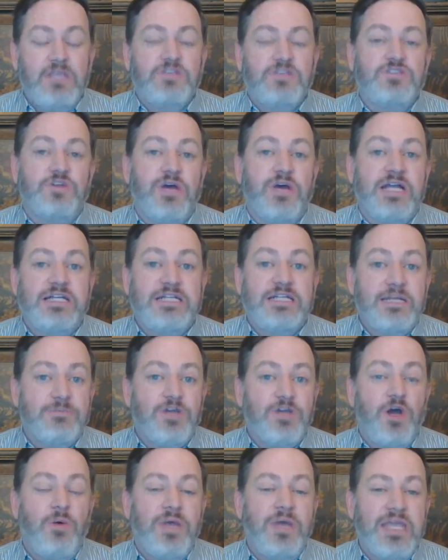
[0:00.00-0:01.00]
So I ended
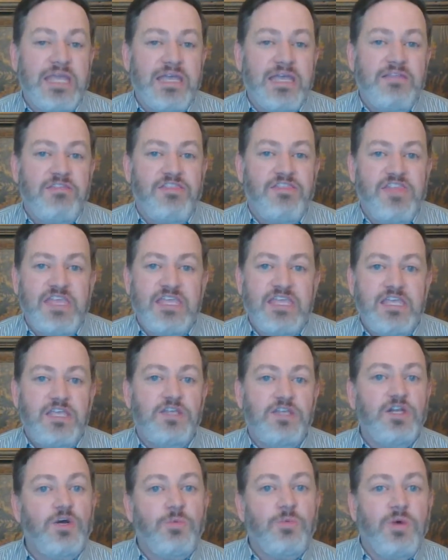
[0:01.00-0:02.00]
up going in thinking,
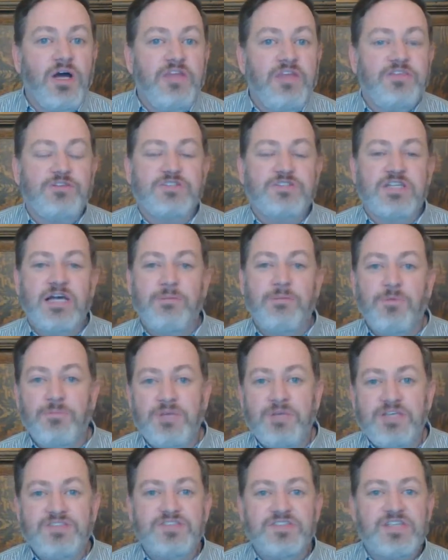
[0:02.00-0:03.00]
you know what, there's a couple
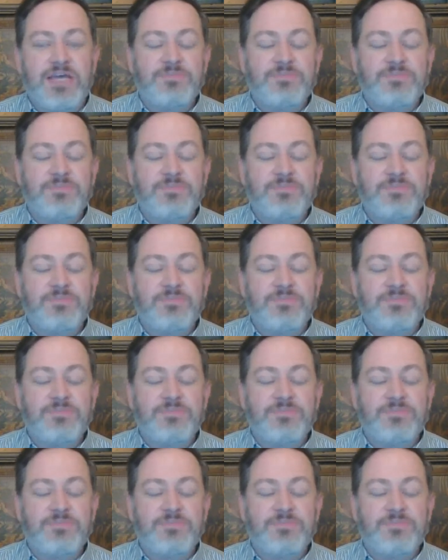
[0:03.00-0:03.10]
pieces.